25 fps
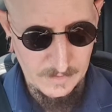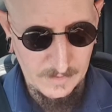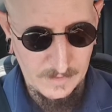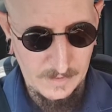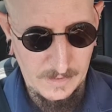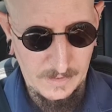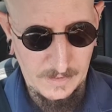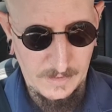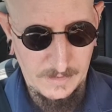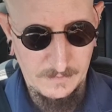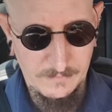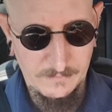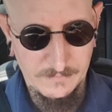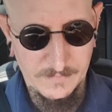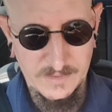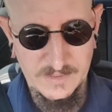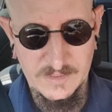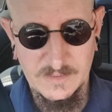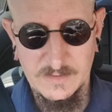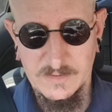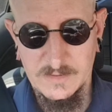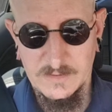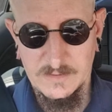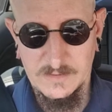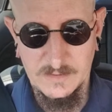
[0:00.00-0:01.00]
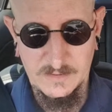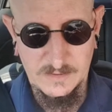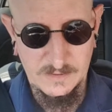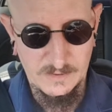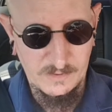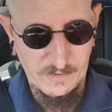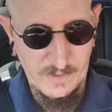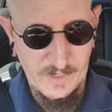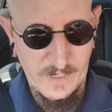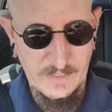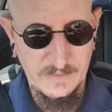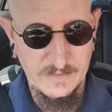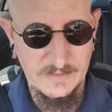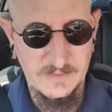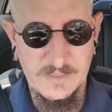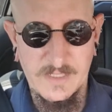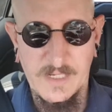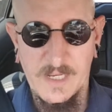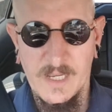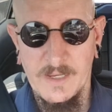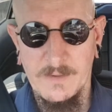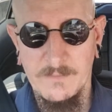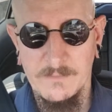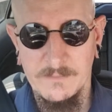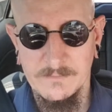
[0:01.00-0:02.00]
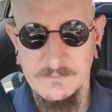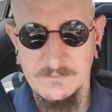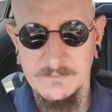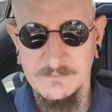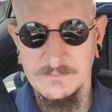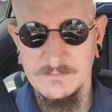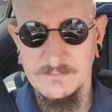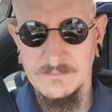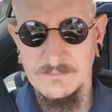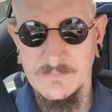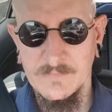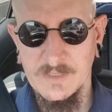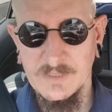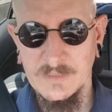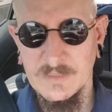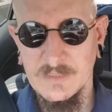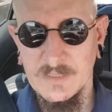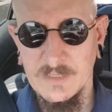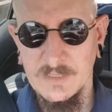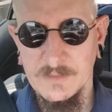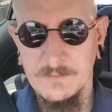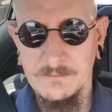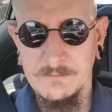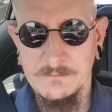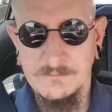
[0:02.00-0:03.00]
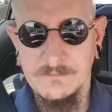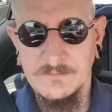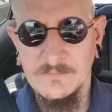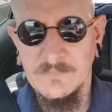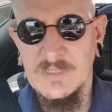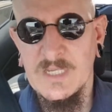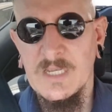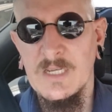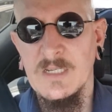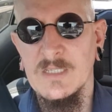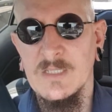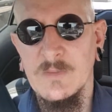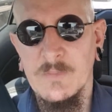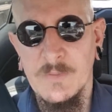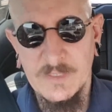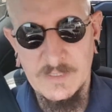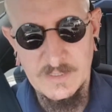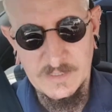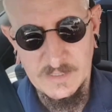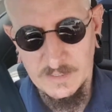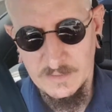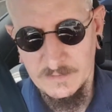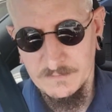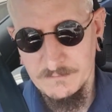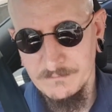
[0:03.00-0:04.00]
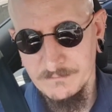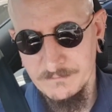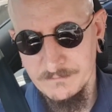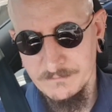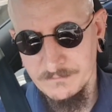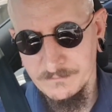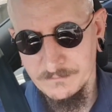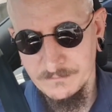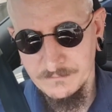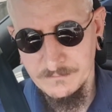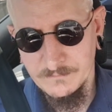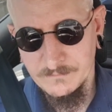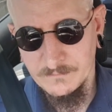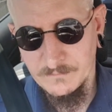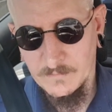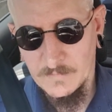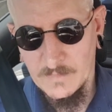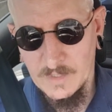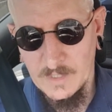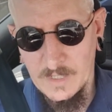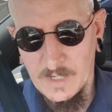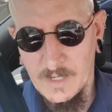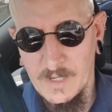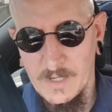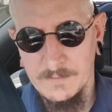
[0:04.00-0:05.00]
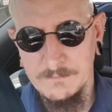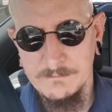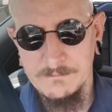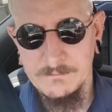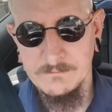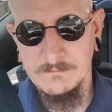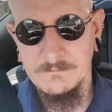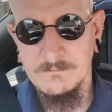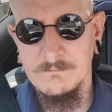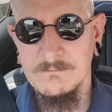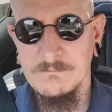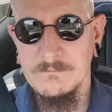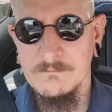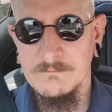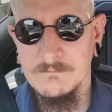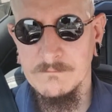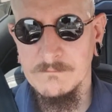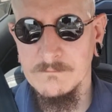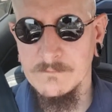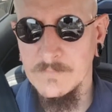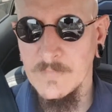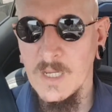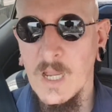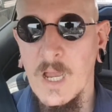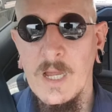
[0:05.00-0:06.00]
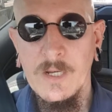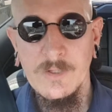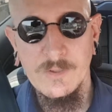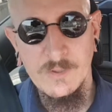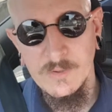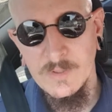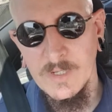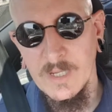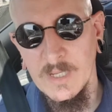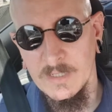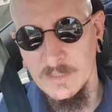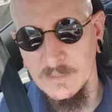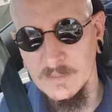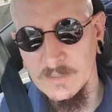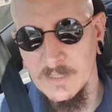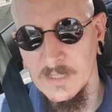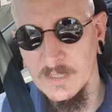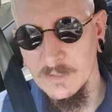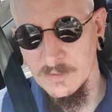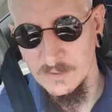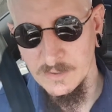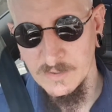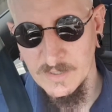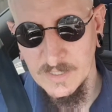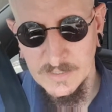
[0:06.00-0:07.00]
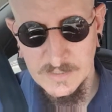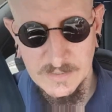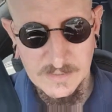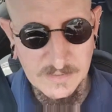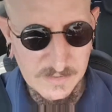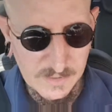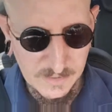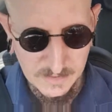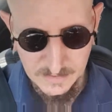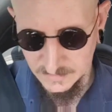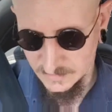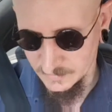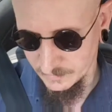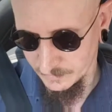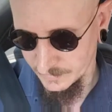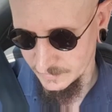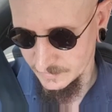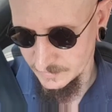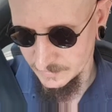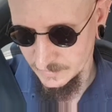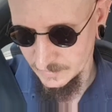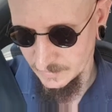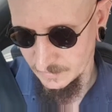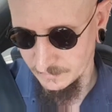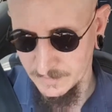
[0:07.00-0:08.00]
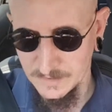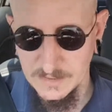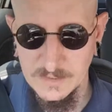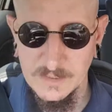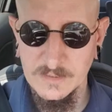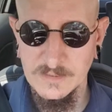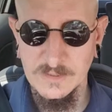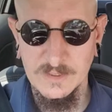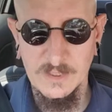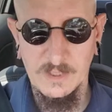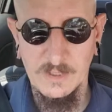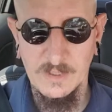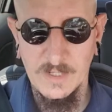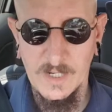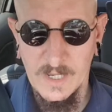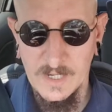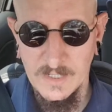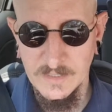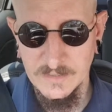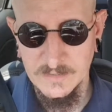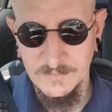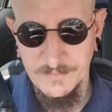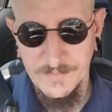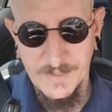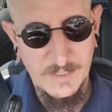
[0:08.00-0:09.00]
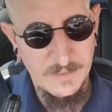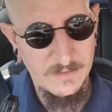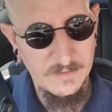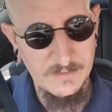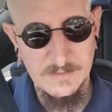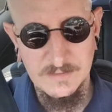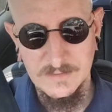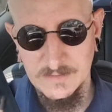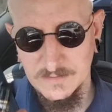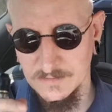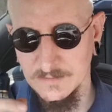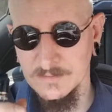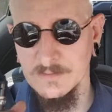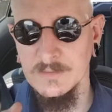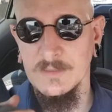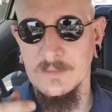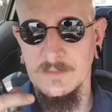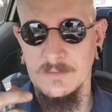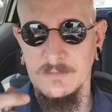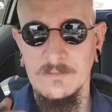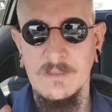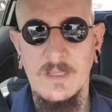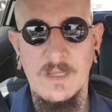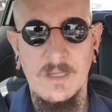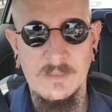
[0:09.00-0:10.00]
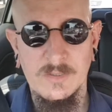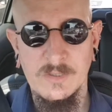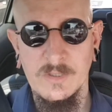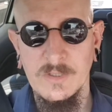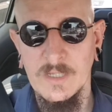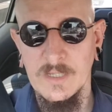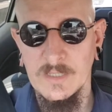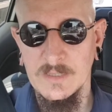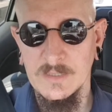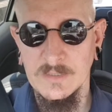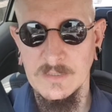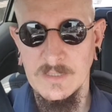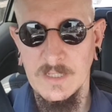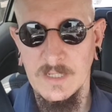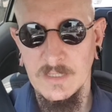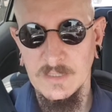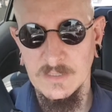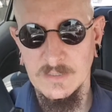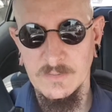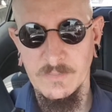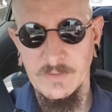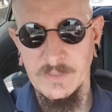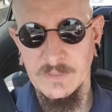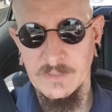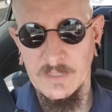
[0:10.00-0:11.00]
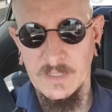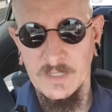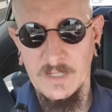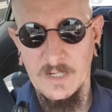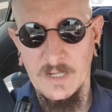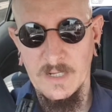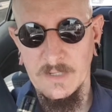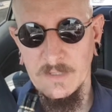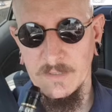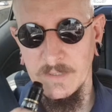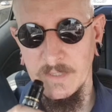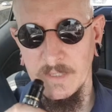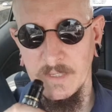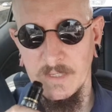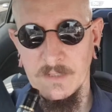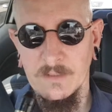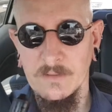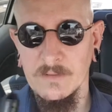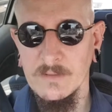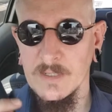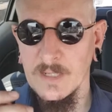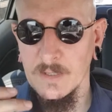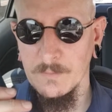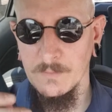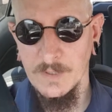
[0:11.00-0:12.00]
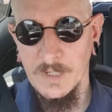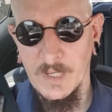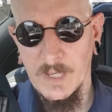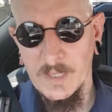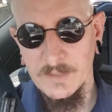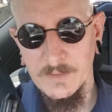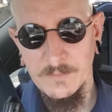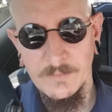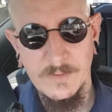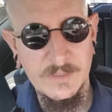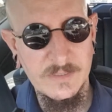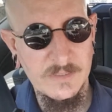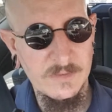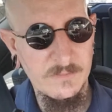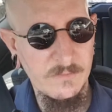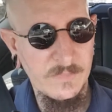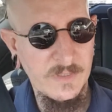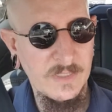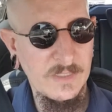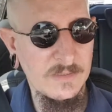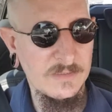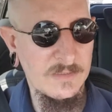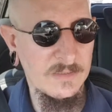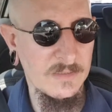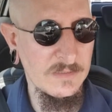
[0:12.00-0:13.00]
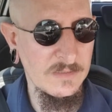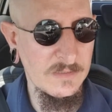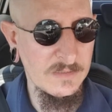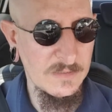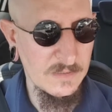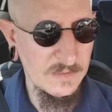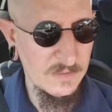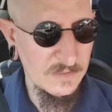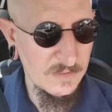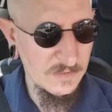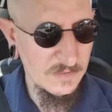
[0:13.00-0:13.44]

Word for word: Um, this this Grand Slam, it's a tennis biscuit, and yeah, I do get it. I do get the tennis biscuit. I mean, there's no lies about it. There's I do get the tennis biscuit out of there and a couple of other bits and pieces.